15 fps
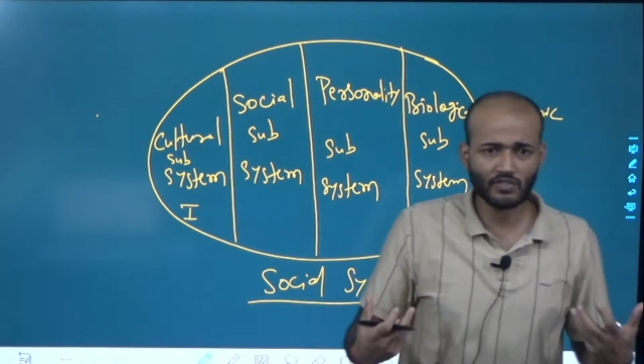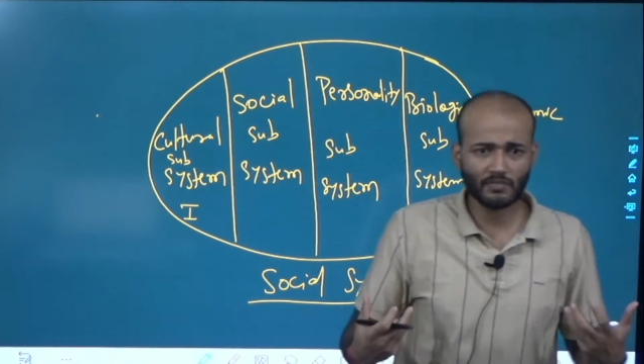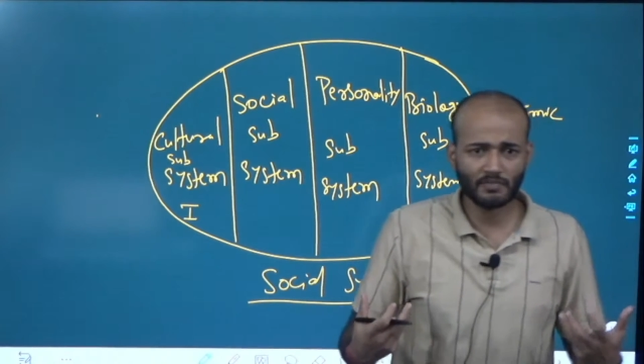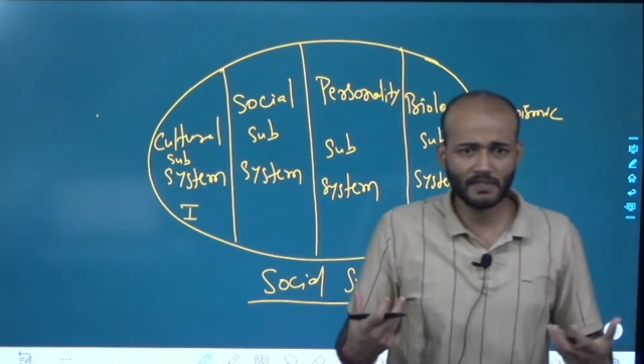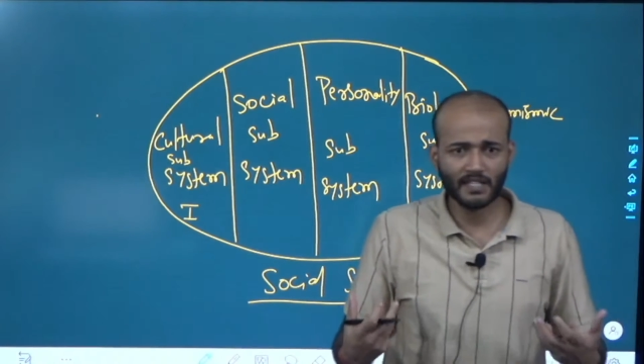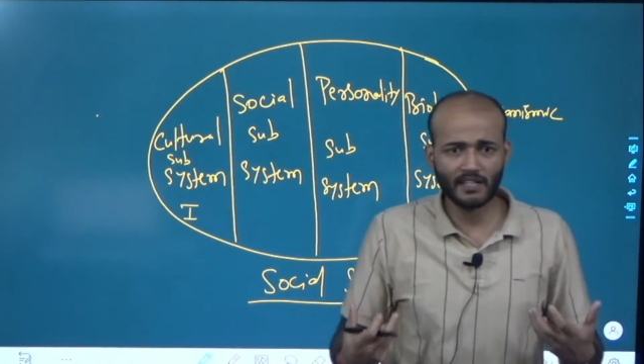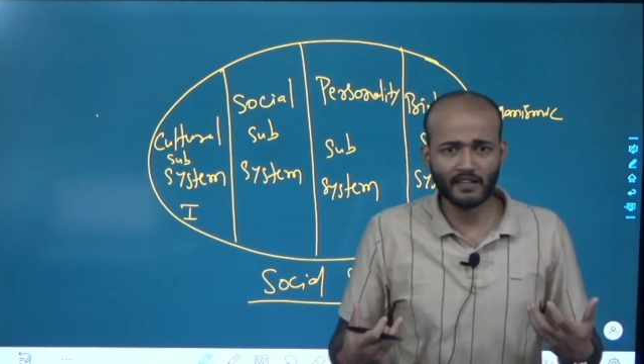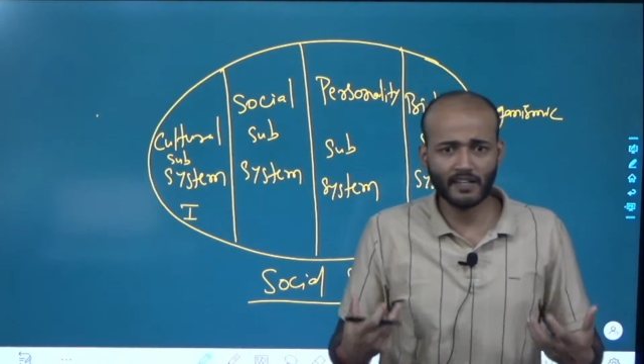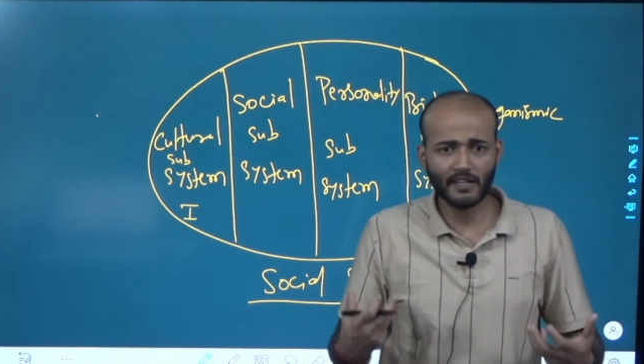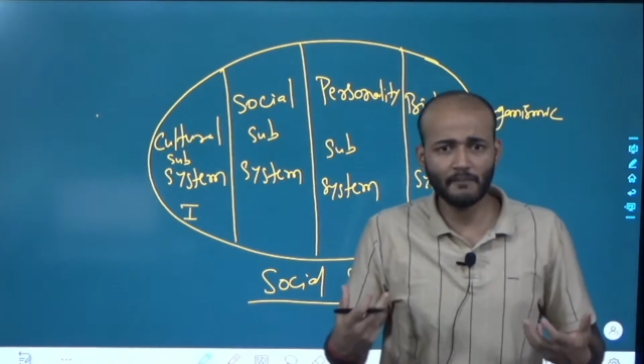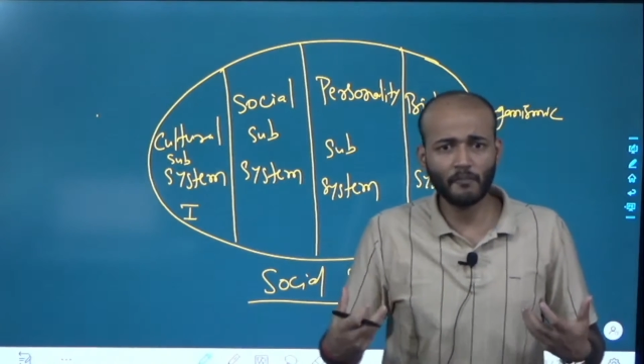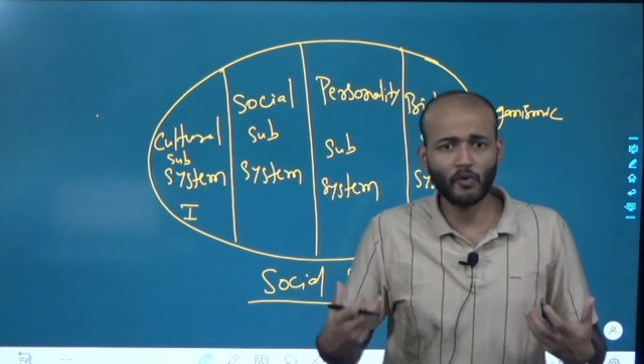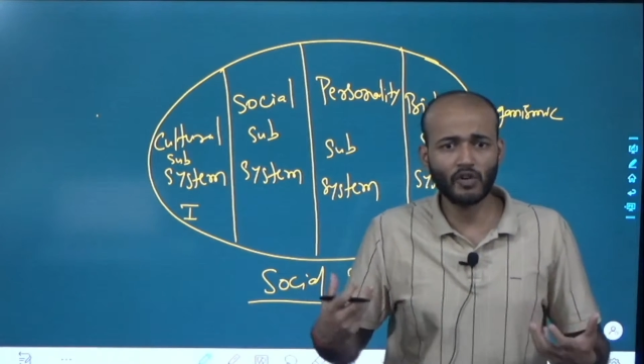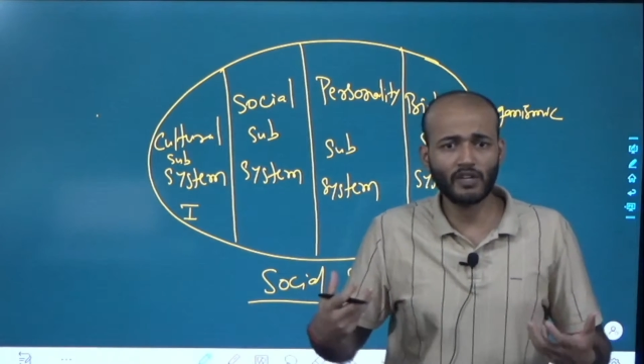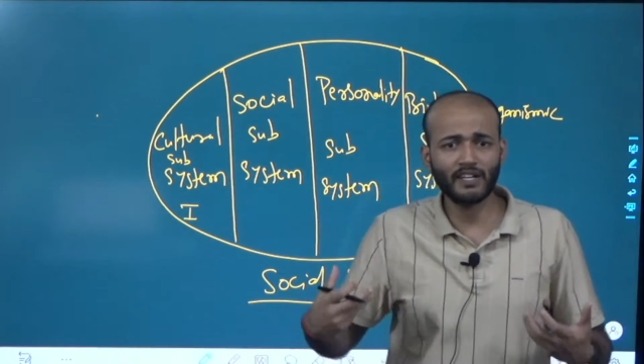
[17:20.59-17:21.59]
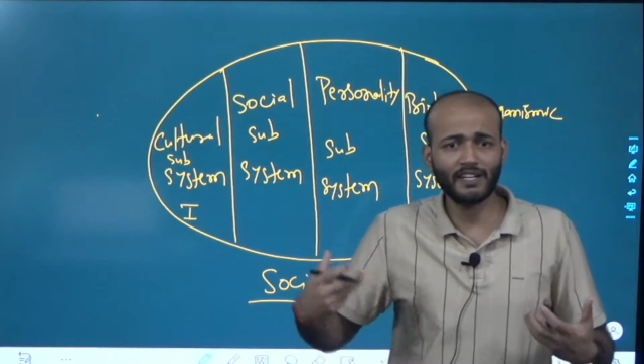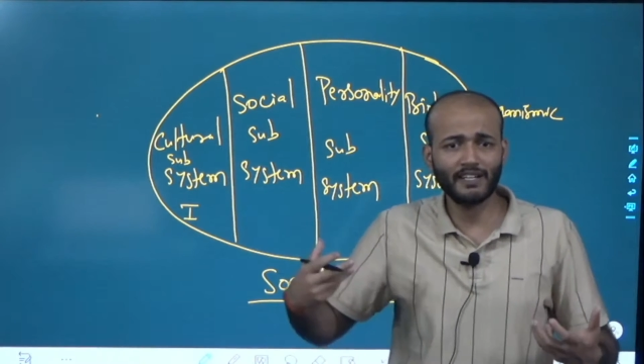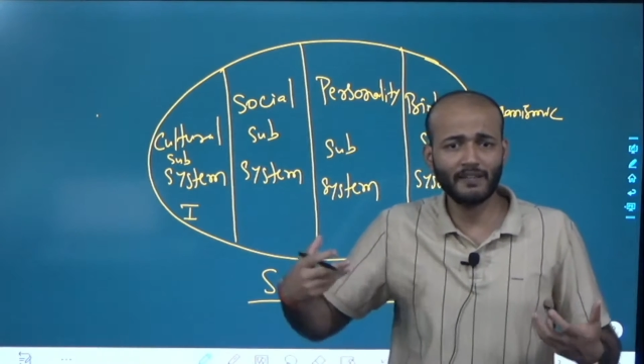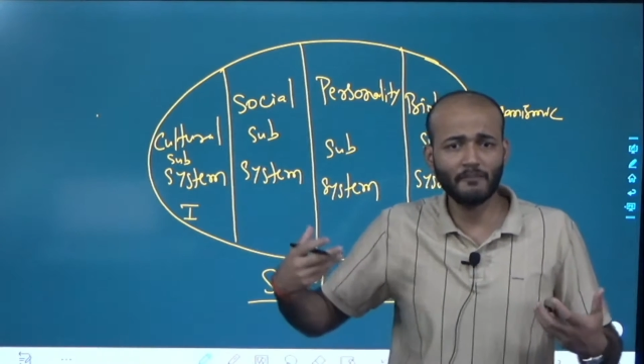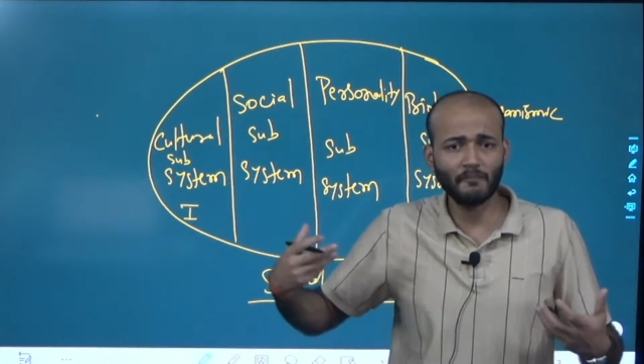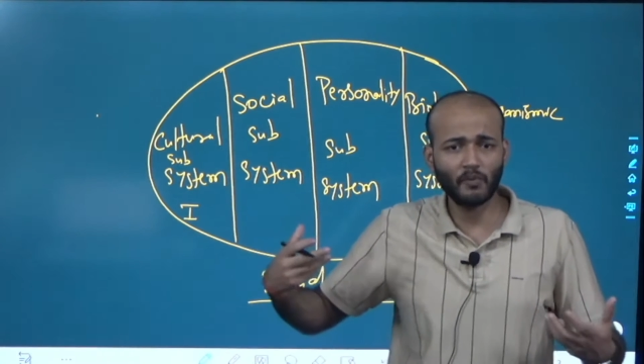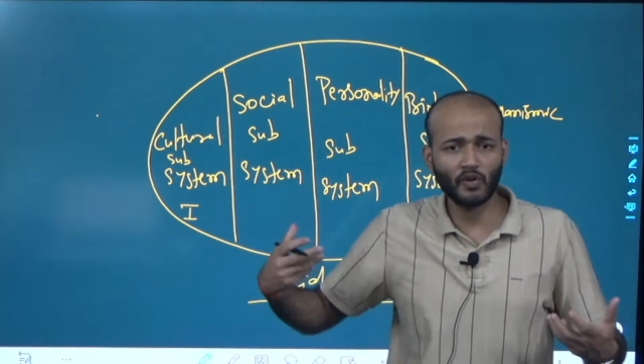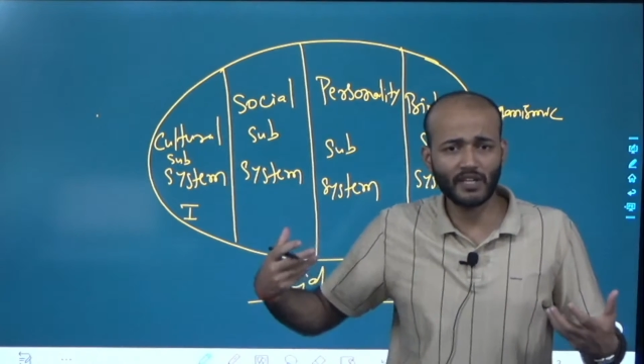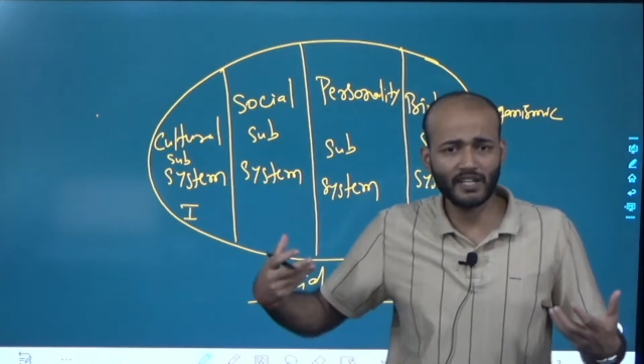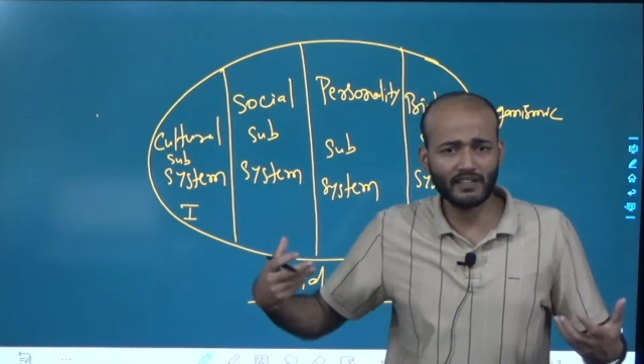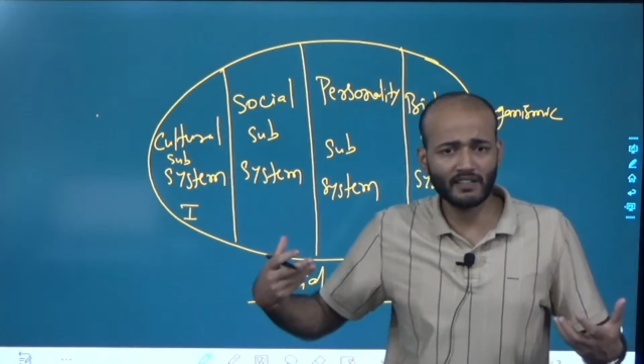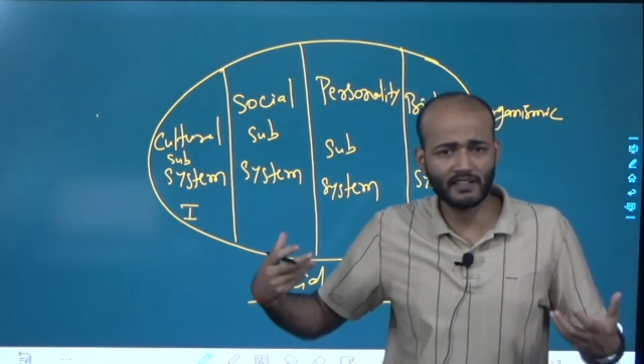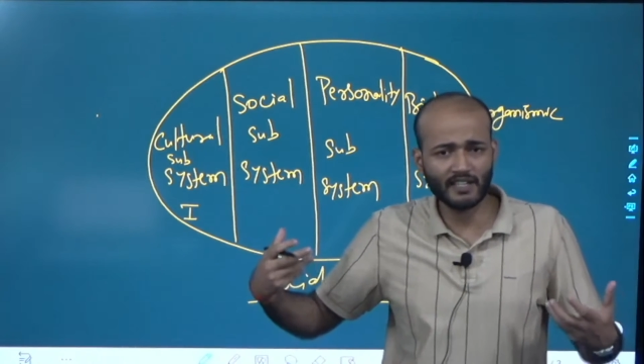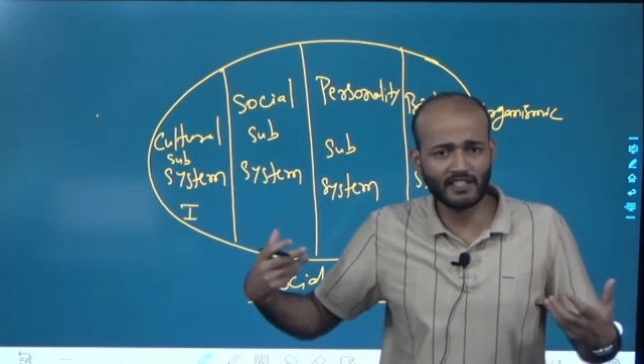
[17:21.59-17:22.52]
of their important